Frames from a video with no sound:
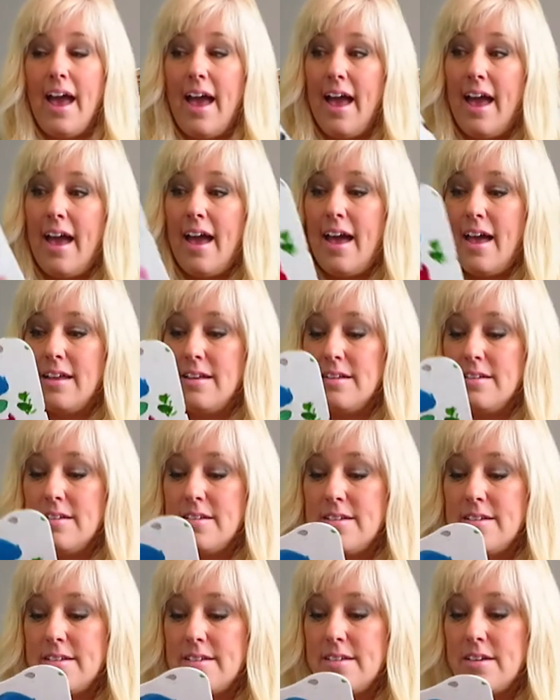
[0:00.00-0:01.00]
And
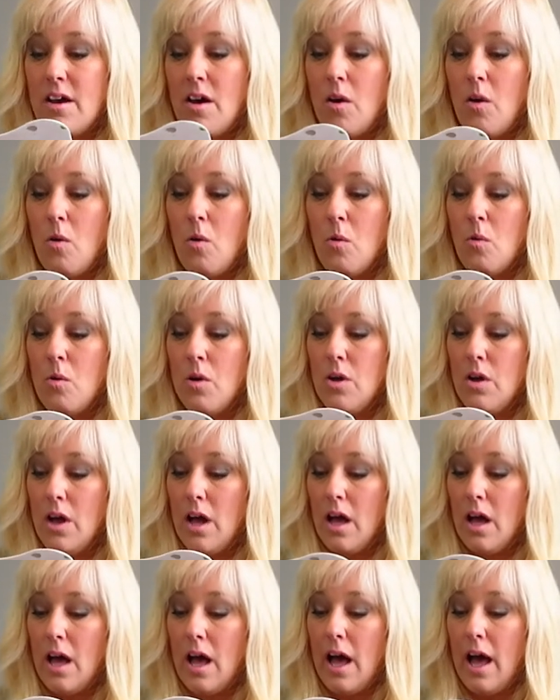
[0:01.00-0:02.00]
so
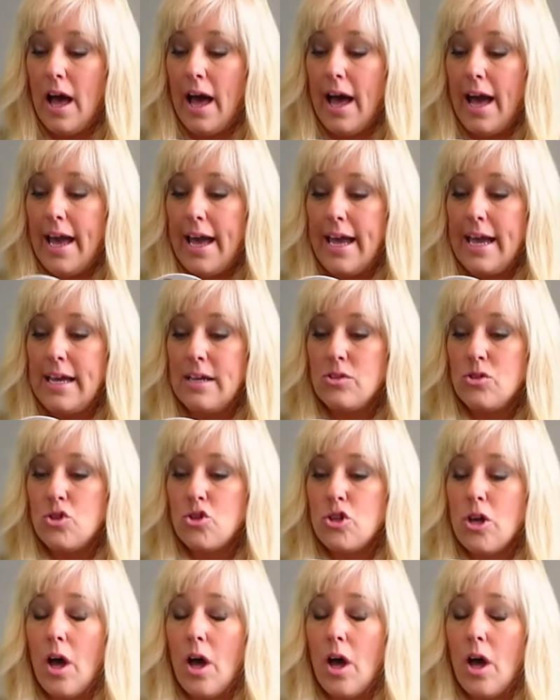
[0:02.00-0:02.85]
I,